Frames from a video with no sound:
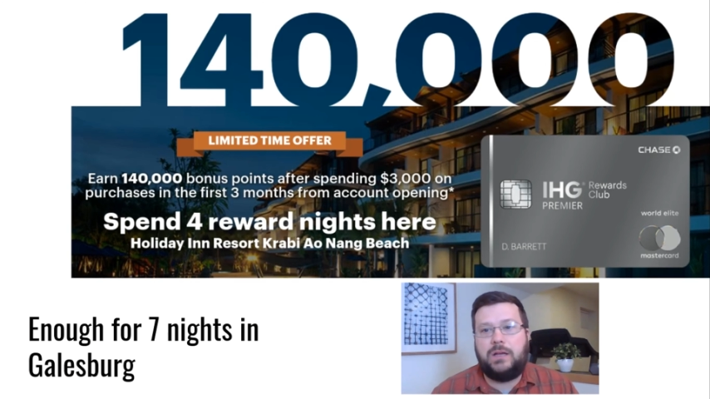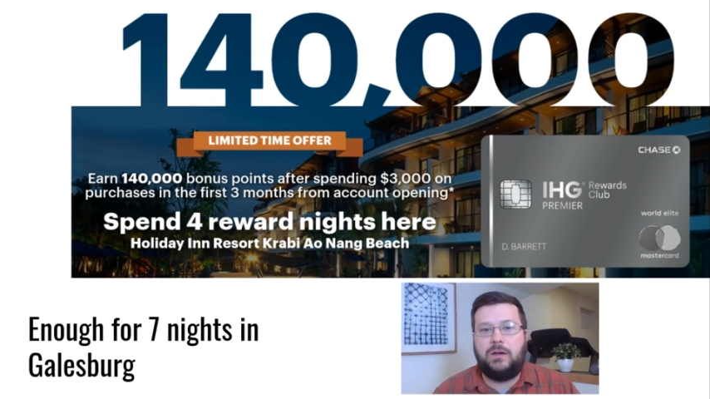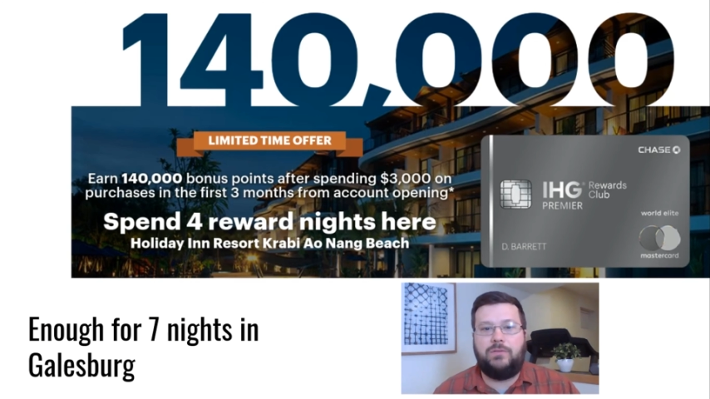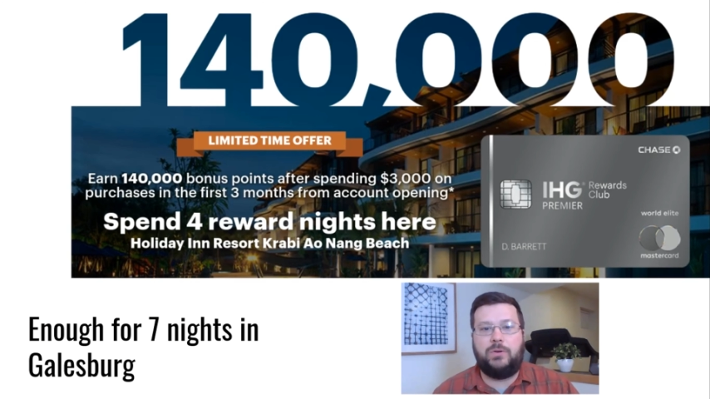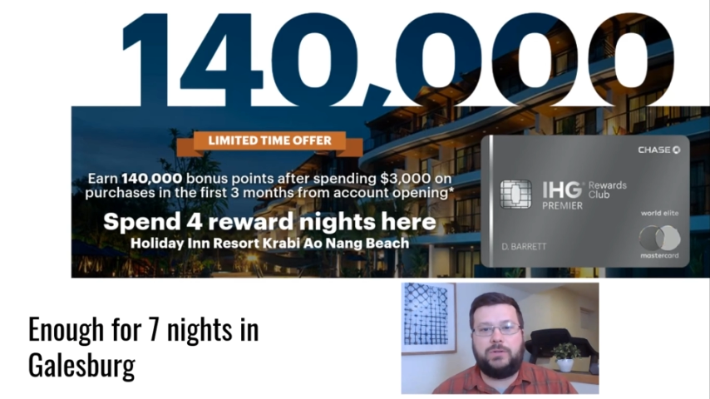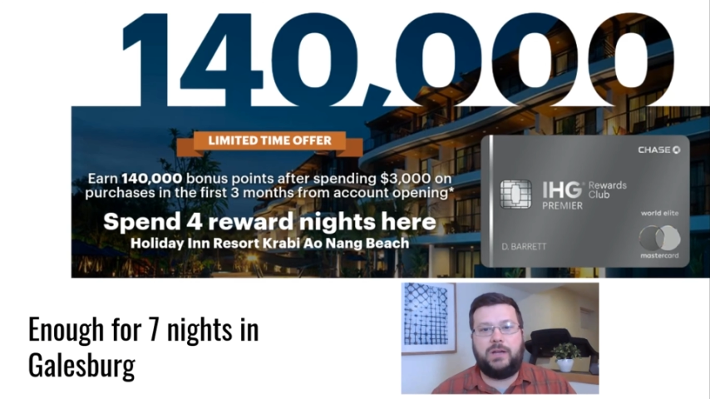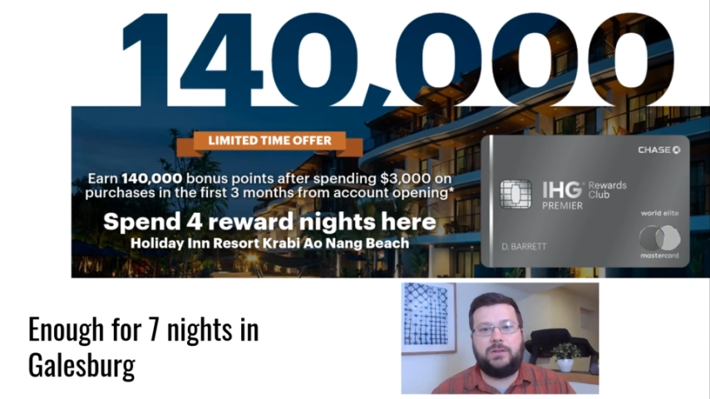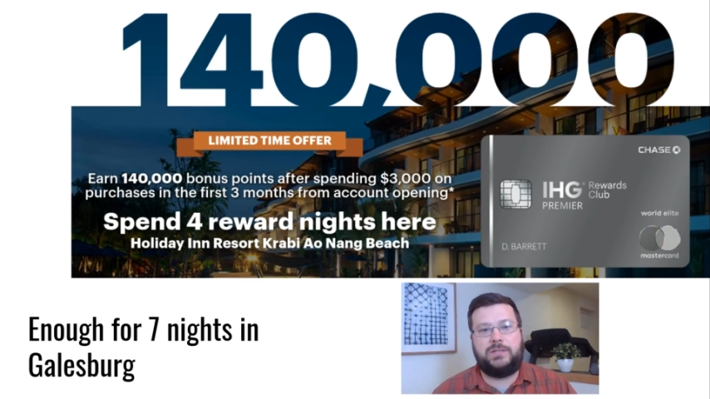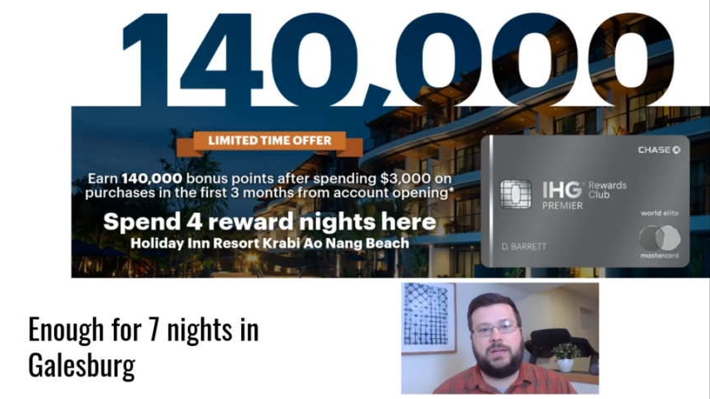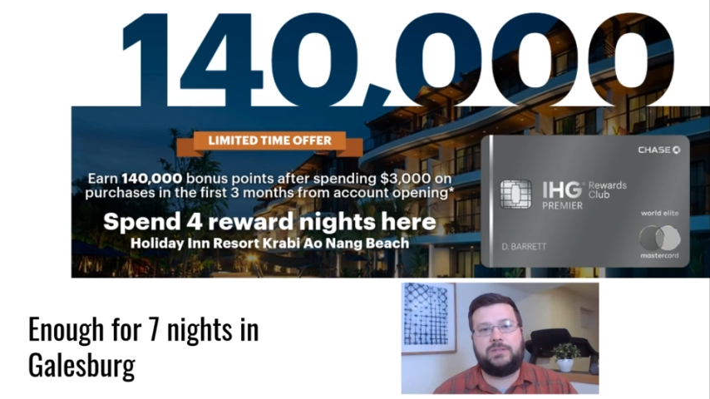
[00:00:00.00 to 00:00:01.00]
of hotel
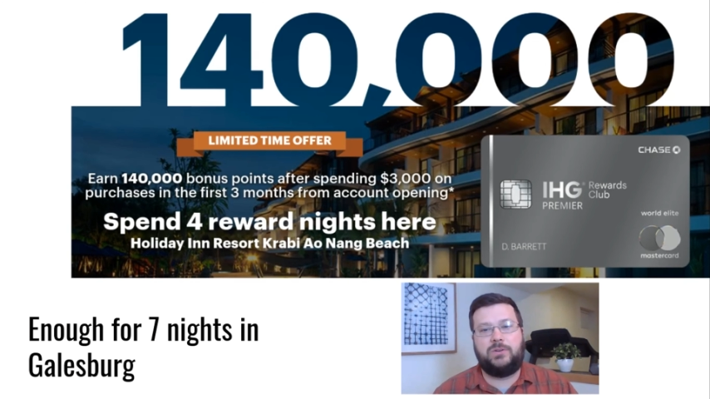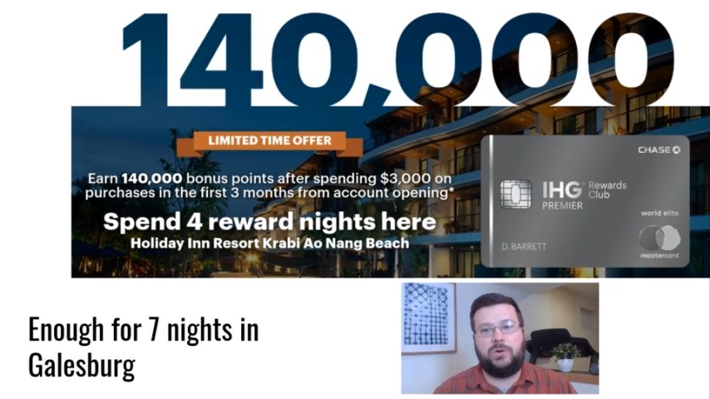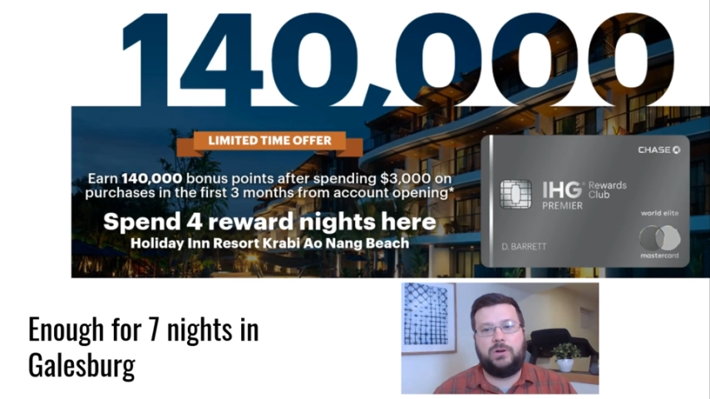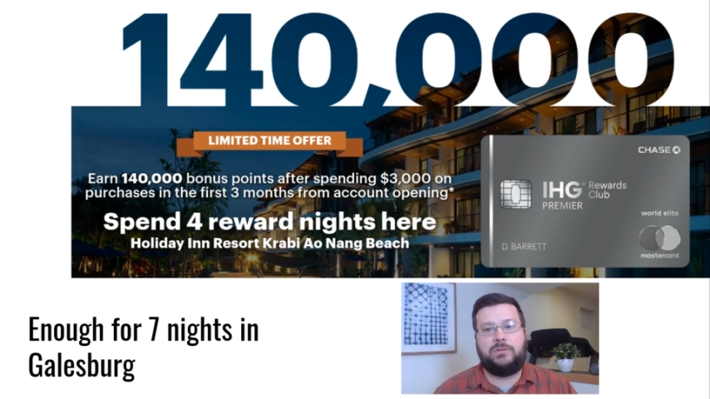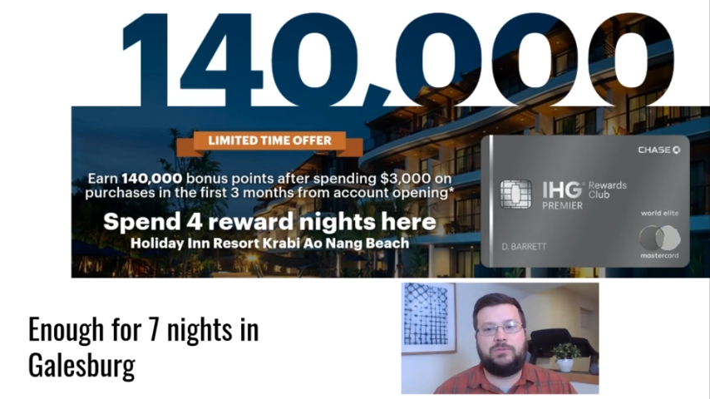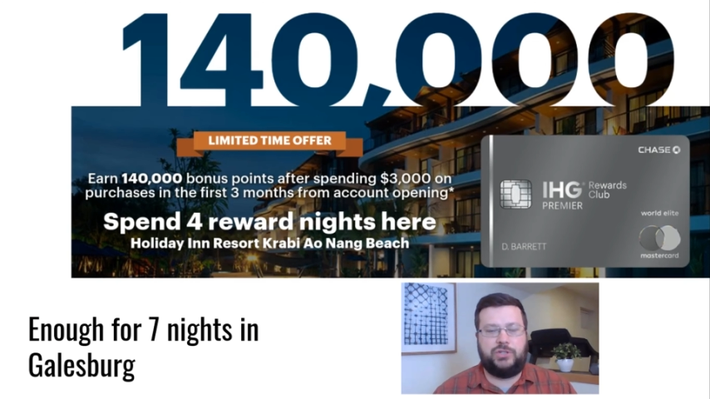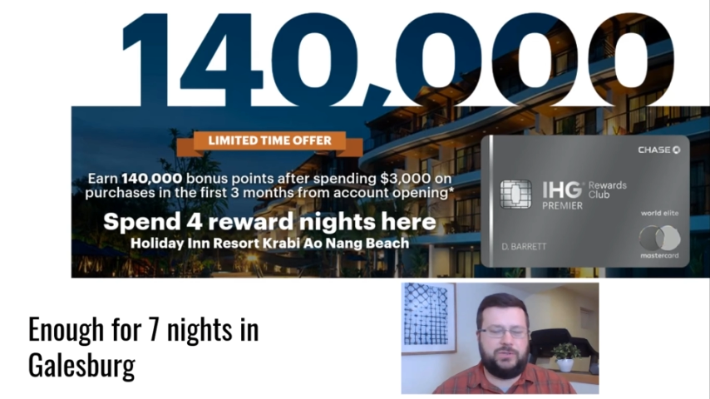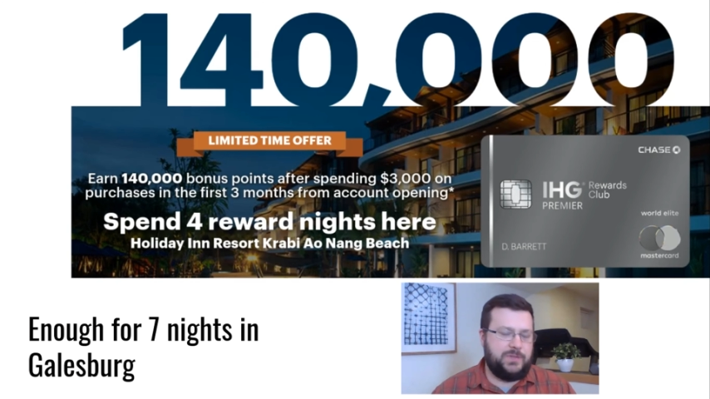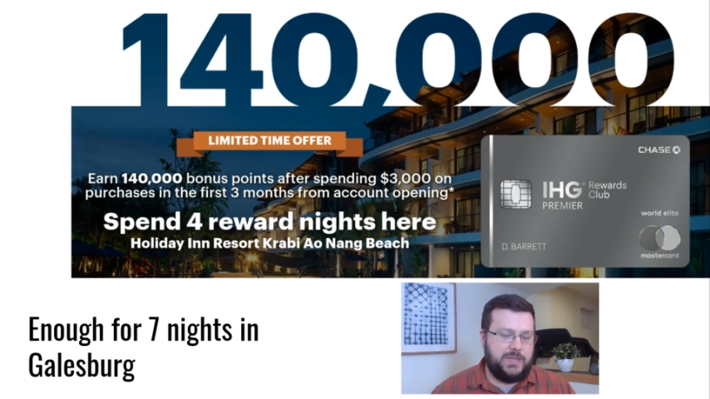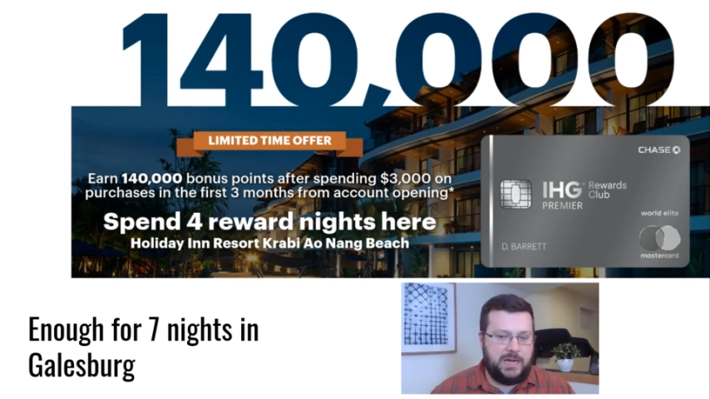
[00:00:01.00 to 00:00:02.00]
stays, or
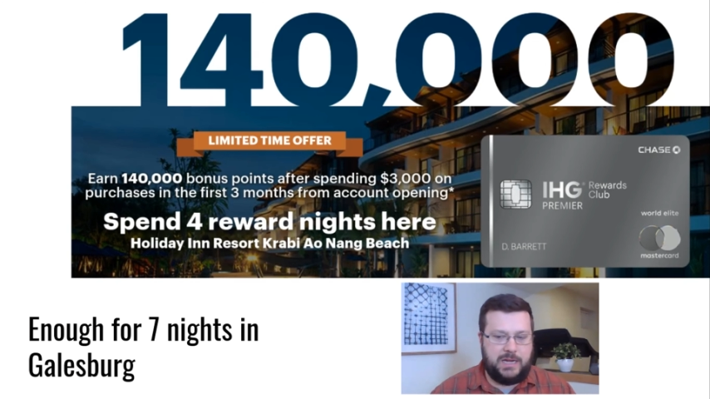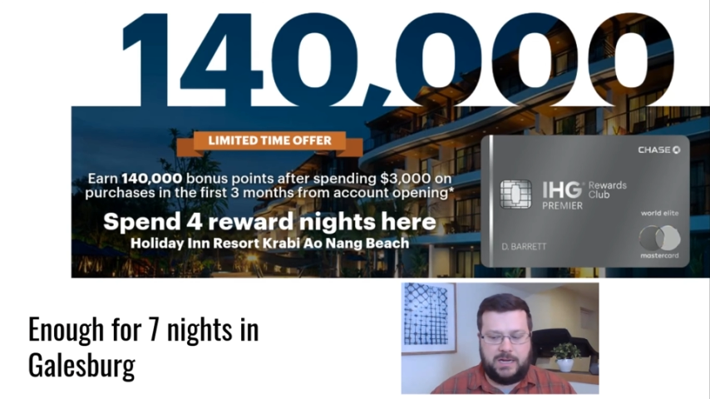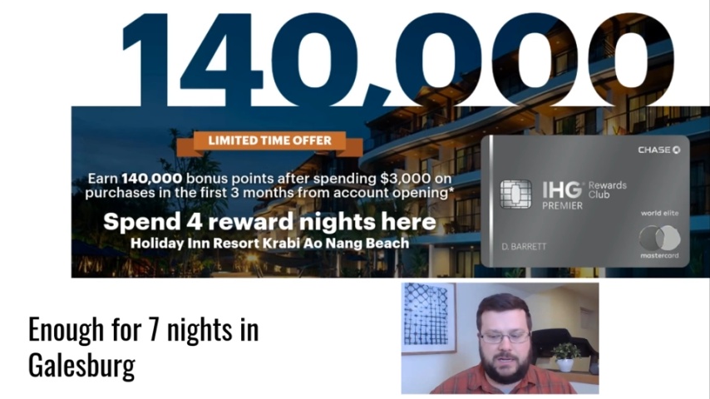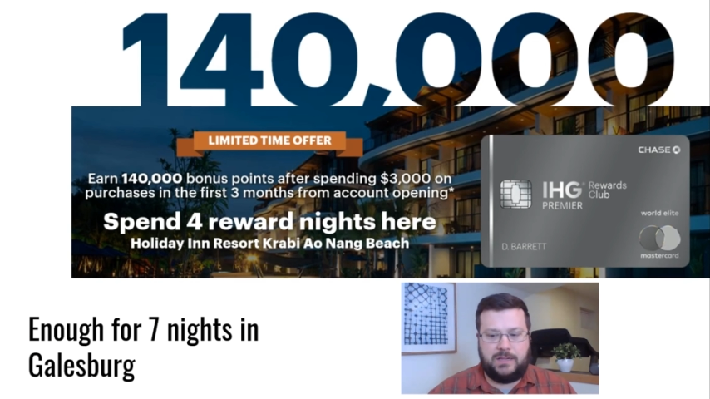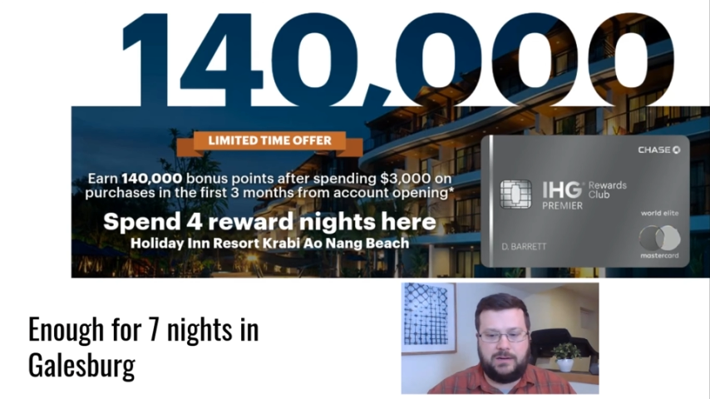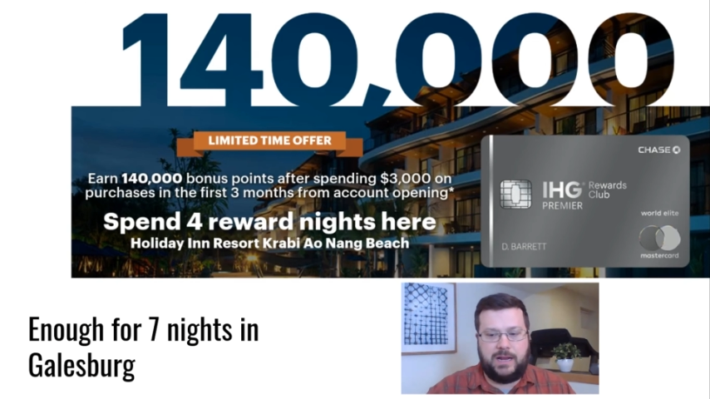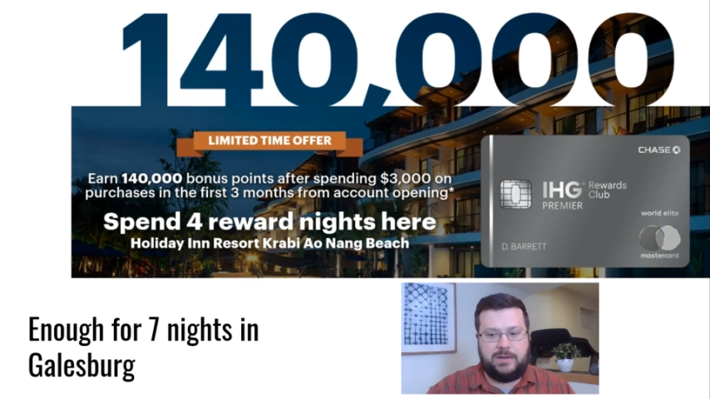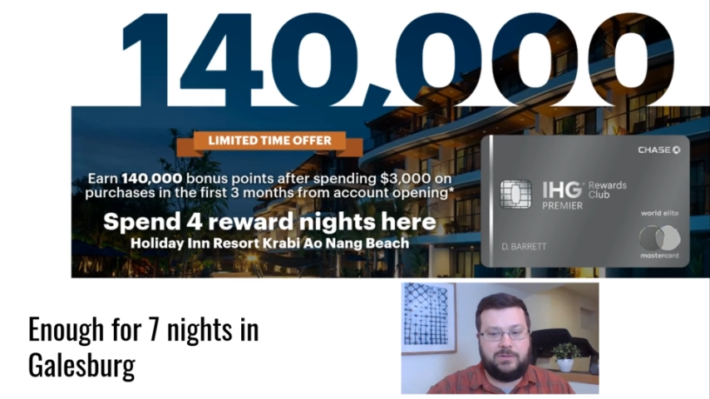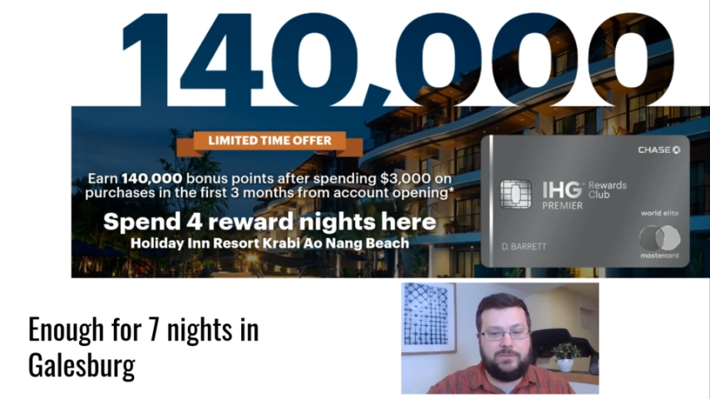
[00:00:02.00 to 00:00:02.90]
just for the $89 annual